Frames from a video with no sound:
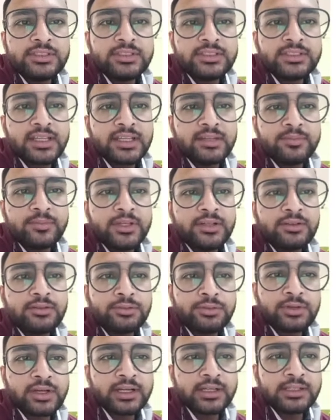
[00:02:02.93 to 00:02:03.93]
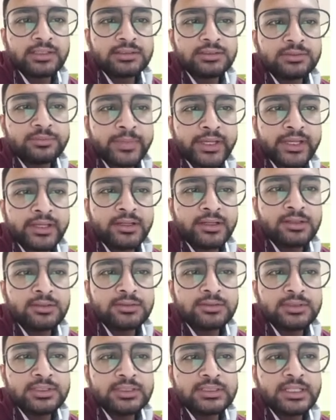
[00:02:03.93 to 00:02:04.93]
can be a two kinds, main
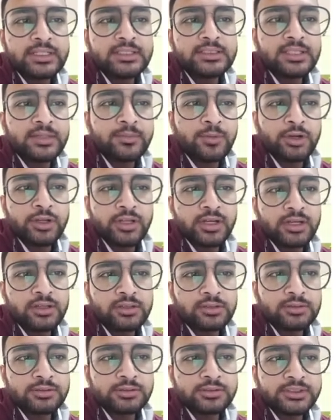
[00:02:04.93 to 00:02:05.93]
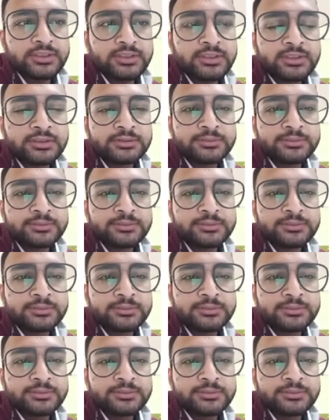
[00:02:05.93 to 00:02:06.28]
clauses and subordinate clauses.